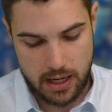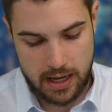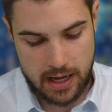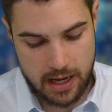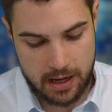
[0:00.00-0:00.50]

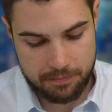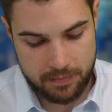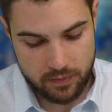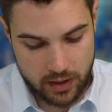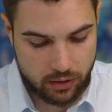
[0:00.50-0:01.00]
Um,
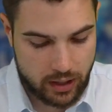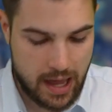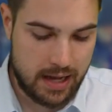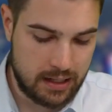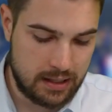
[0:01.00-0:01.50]
they go
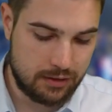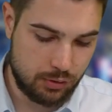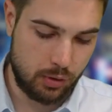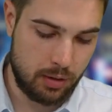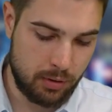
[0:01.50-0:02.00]
ahead and they
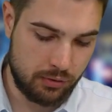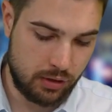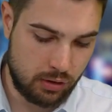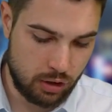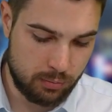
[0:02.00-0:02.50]
talk about
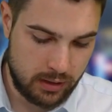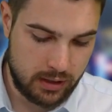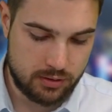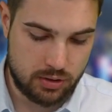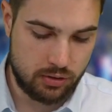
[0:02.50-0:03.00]
the
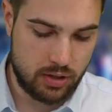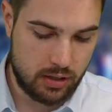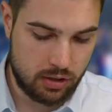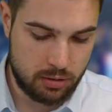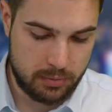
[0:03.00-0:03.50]
globally. So the
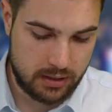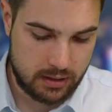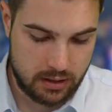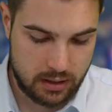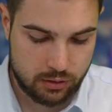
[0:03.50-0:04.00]

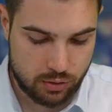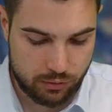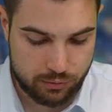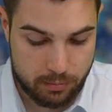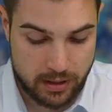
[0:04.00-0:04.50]
economic uh,
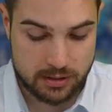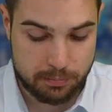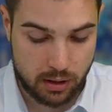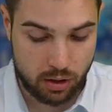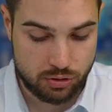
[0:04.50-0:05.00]
growth remains
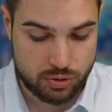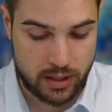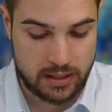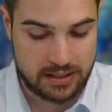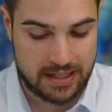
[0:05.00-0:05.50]
below
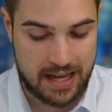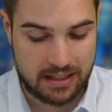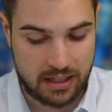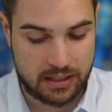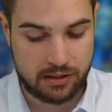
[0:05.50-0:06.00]
trend and
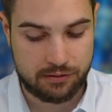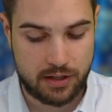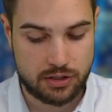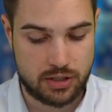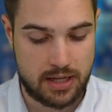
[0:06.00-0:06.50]
headline
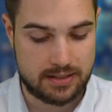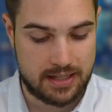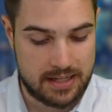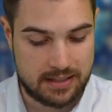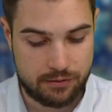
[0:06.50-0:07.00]
inflation has
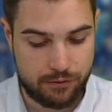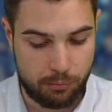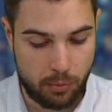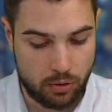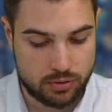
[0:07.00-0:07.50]
eased for
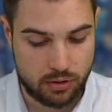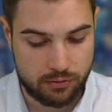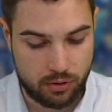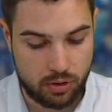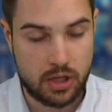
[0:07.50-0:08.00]
most
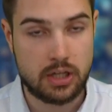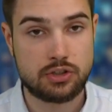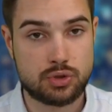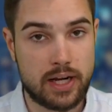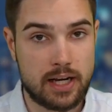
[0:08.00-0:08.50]
of our
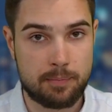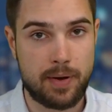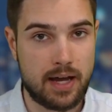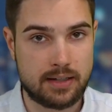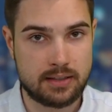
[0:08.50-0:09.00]
trading
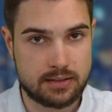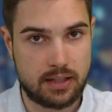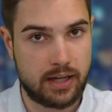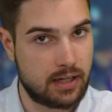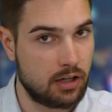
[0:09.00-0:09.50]
partners
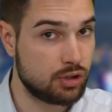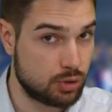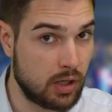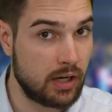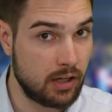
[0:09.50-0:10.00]
like
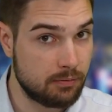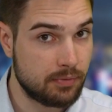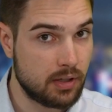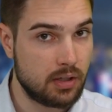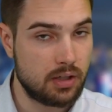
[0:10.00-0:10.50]
Australia,
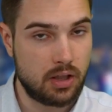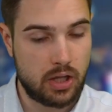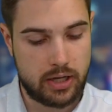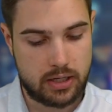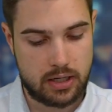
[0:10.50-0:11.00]

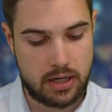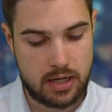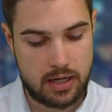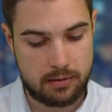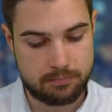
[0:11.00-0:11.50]
like
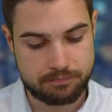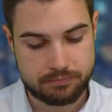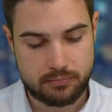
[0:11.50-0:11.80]
um,